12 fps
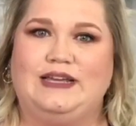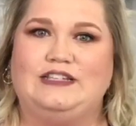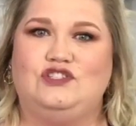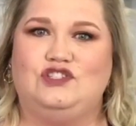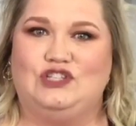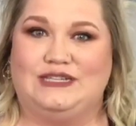
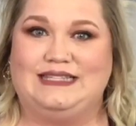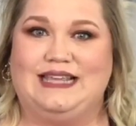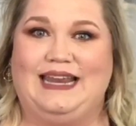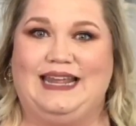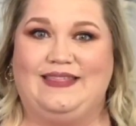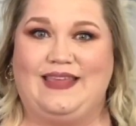It's just
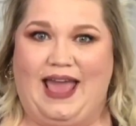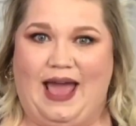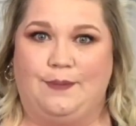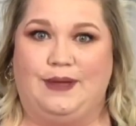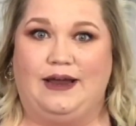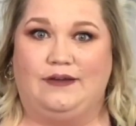getting in the
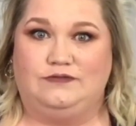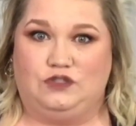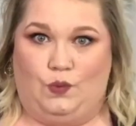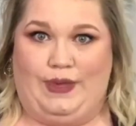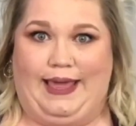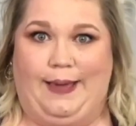habit of
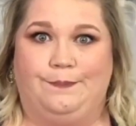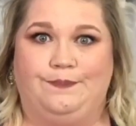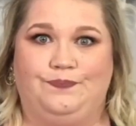doing it.